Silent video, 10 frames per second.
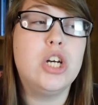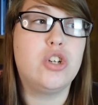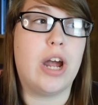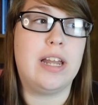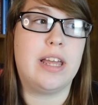
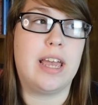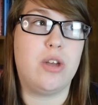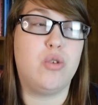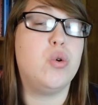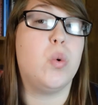trying to get
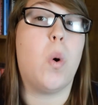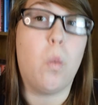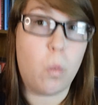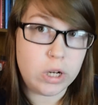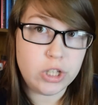you to
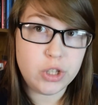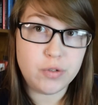want to